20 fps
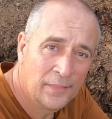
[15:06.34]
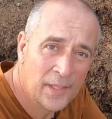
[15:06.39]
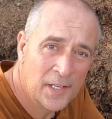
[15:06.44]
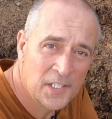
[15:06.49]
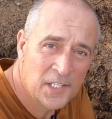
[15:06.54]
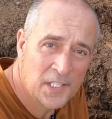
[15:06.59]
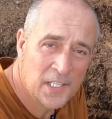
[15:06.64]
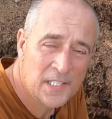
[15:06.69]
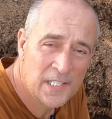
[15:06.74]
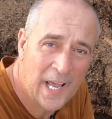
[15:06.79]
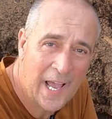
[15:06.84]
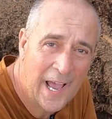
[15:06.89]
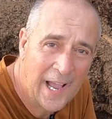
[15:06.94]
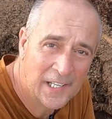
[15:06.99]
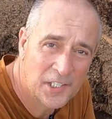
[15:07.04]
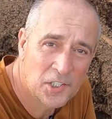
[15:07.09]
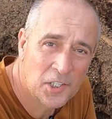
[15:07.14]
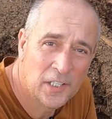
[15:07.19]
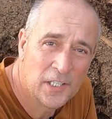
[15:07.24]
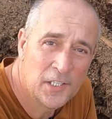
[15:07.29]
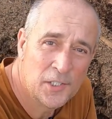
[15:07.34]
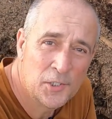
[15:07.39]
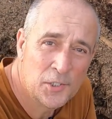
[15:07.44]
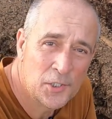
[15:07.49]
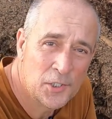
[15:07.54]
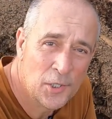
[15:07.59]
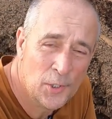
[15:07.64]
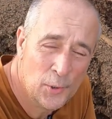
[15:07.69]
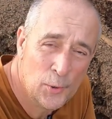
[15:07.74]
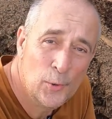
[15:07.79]
This is actually
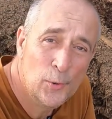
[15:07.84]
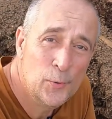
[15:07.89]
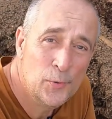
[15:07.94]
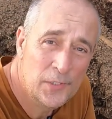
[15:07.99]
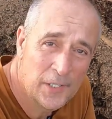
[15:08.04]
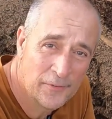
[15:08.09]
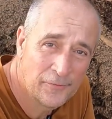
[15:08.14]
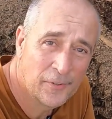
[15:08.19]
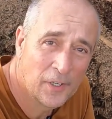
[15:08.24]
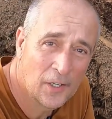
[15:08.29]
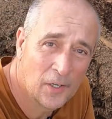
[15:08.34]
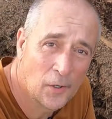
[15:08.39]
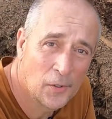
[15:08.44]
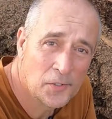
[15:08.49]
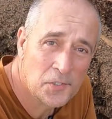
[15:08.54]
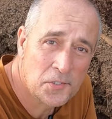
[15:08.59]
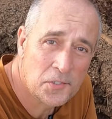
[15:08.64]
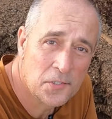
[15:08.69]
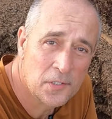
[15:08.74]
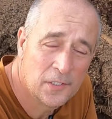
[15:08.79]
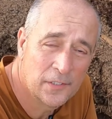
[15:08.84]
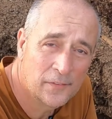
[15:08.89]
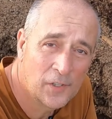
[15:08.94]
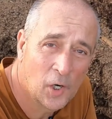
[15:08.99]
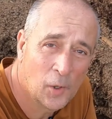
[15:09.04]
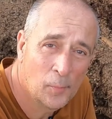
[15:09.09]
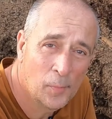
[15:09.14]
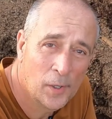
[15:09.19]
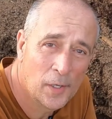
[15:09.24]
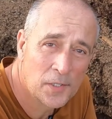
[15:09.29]
2 different lots of
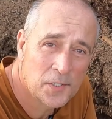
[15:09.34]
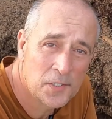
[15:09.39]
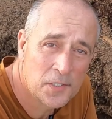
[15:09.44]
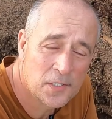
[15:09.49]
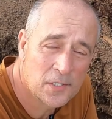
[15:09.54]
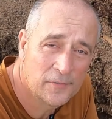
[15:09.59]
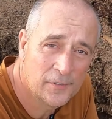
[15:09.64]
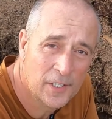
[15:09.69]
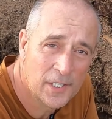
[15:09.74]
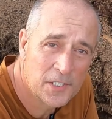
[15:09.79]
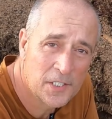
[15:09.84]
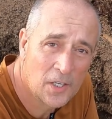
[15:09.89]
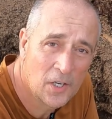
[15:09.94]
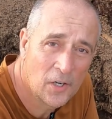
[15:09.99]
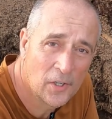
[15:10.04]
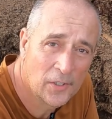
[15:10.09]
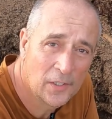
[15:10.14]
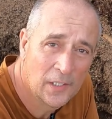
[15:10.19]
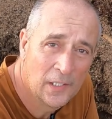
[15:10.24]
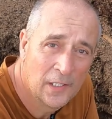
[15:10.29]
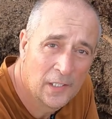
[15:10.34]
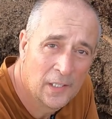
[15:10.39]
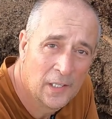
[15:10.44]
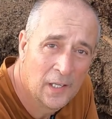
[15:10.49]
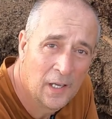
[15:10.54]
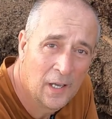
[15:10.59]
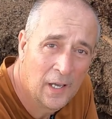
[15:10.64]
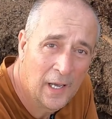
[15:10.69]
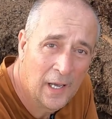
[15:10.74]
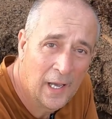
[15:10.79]
compost. The first lot
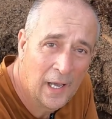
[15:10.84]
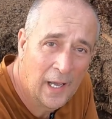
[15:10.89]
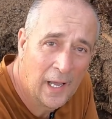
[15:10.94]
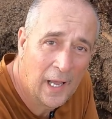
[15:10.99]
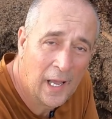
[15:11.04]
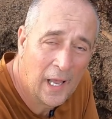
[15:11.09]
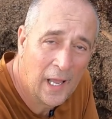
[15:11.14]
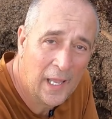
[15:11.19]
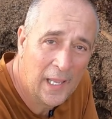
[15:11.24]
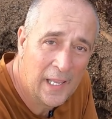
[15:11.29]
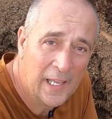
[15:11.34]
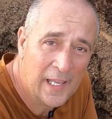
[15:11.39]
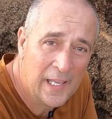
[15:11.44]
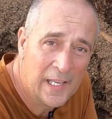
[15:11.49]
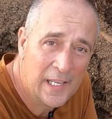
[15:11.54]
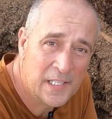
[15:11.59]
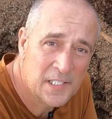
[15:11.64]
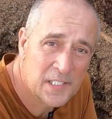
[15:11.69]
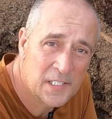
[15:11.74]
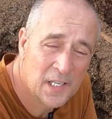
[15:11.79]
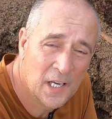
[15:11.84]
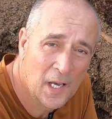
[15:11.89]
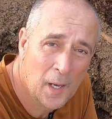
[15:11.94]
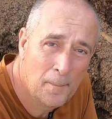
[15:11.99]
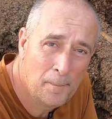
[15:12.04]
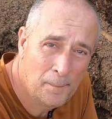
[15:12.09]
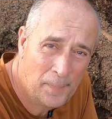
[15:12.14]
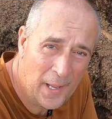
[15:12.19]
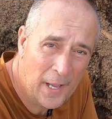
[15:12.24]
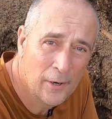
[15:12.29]
is
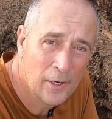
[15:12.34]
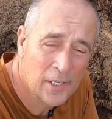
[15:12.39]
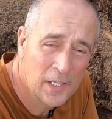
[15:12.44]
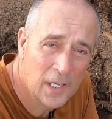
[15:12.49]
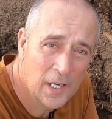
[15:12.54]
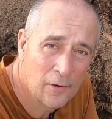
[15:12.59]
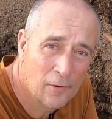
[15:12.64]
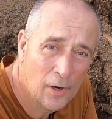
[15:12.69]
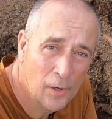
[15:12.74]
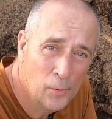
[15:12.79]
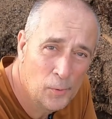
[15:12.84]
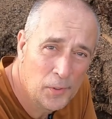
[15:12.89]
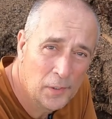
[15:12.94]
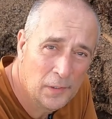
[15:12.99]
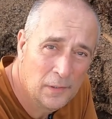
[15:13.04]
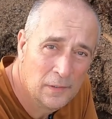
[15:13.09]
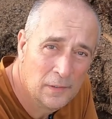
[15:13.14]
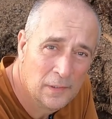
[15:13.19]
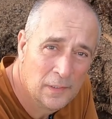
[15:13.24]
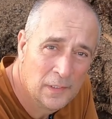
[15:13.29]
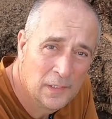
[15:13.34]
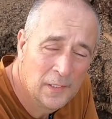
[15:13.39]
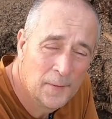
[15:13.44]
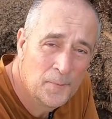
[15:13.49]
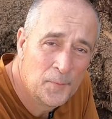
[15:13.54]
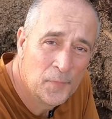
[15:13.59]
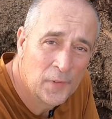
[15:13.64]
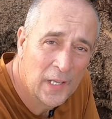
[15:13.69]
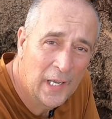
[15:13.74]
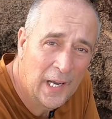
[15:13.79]
about a year old,
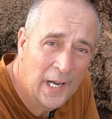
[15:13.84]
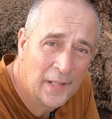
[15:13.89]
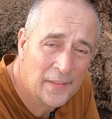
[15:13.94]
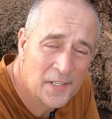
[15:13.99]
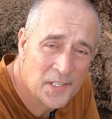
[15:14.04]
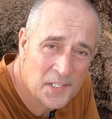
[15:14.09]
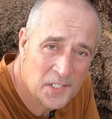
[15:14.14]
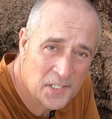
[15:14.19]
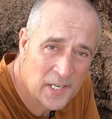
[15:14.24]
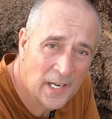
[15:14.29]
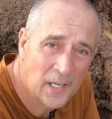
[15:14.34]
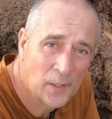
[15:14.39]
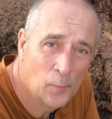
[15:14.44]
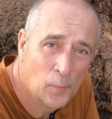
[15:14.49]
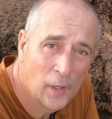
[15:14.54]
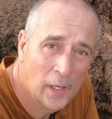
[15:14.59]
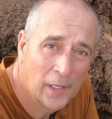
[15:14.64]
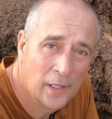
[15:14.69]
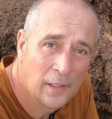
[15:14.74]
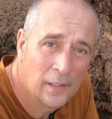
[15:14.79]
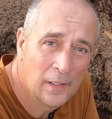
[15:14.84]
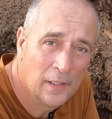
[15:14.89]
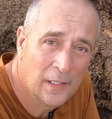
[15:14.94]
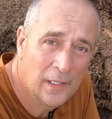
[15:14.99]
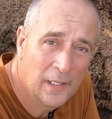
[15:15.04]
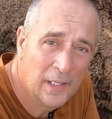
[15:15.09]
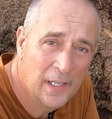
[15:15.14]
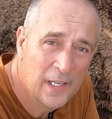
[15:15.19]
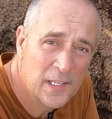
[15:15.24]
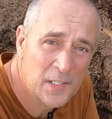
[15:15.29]
and the second one
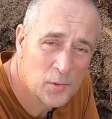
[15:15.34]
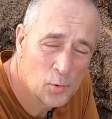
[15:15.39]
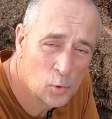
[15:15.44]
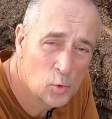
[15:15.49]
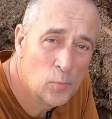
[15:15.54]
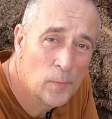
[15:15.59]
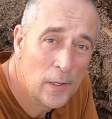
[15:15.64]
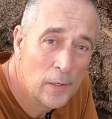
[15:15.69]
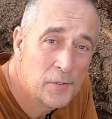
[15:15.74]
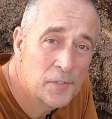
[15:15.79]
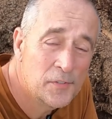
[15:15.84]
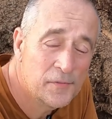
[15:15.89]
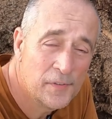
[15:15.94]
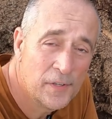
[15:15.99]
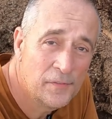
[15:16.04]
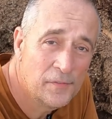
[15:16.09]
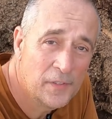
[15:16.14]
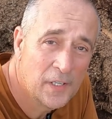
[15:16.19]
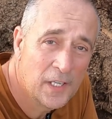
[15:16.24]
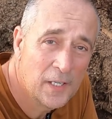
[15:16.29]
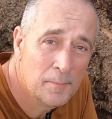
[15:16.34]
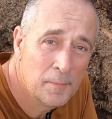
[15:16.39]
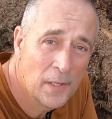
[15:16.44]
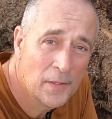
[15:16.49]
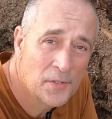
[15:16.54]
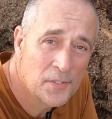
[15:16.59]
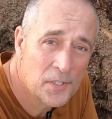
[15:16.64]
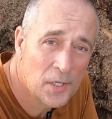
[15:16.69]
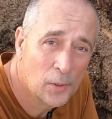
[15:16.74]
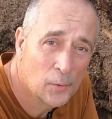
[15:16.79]
is almost 15
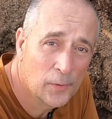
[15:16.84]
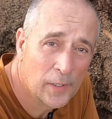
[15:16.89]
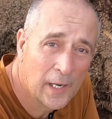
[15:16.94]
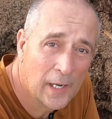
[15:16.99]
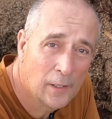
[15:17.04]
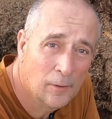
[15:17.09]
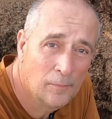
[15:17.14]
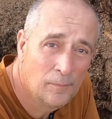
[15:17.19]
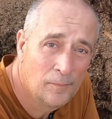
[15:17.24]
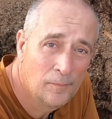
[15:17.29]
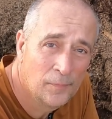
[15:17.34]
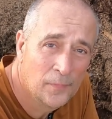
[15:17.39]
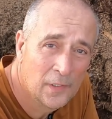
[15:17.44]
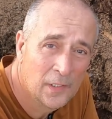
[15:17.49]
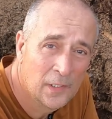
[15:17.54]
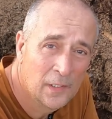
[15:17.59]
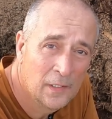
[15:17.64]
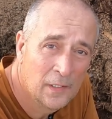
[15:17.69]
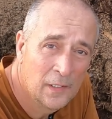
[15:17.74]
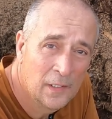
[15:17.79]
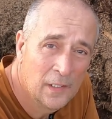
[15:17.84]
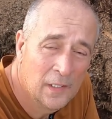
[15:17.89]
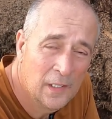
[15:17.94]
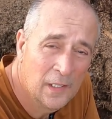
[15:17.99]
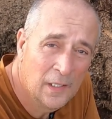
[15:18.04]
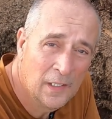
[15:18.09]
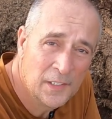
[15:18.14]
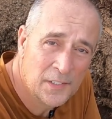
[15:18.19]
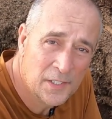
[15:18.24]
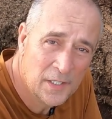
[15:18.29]
months old now.
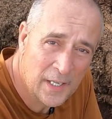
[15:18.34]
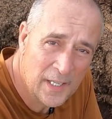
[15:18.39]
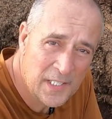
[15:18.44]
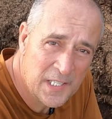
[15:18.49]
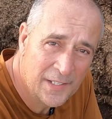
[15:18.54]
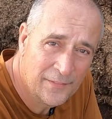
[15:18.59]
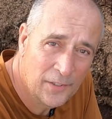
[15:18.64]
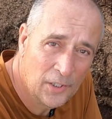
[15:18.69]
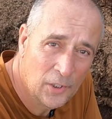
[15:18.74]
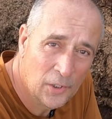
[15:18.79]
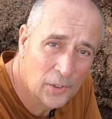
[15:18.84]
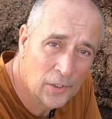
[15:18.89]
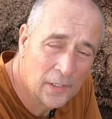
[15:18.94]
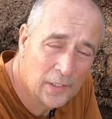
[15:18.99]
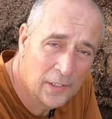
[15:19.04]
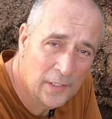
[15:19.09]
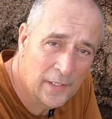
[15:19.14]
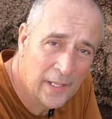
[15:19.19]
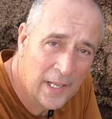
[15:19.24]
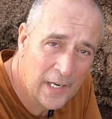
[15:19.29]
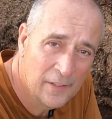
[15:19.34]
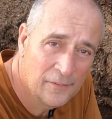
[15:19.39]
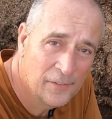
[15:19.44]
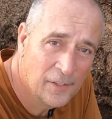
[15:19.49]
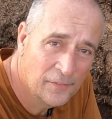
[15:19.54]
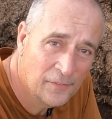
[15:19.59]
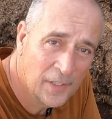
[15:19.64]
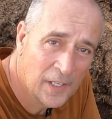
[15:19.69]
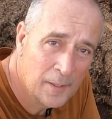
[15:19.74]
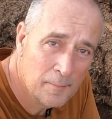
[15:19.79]
So let's have a look at the end of
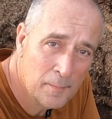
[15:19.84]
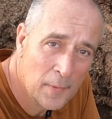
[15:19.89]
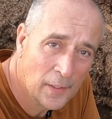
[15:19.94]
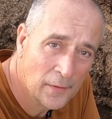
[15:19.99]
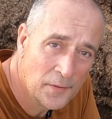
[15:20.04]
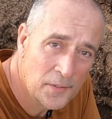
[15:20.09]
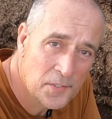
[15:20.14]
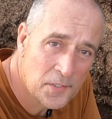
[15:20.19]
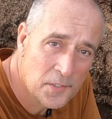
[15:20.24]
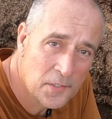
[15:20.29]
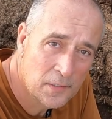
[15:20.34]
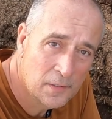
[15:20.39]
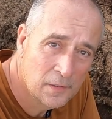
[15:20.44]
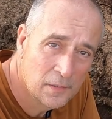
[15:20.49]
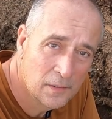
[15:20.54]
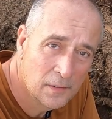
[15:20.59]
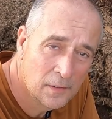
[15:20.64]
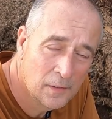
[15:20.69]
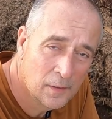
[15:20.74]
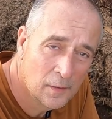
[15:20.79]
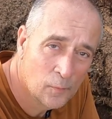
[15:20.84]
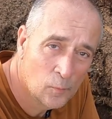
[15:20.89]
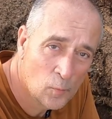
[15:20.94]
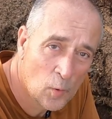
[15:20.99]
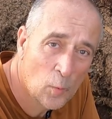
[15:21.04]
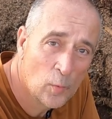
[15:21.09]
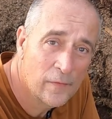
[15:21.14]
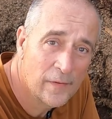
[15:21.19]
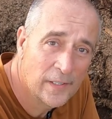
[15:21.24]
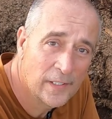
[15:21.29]
15 months,
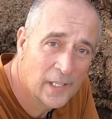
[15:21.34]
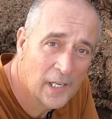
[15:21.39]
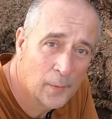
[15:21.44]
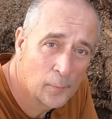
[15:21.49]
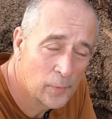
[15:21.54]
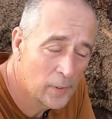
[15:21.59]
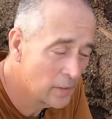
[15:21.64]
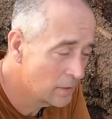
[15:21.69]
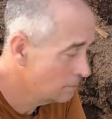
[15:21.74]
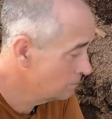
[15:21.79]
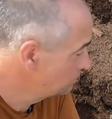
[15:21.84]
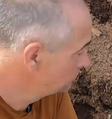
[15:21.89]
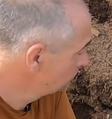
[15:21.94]
what we've ended up with.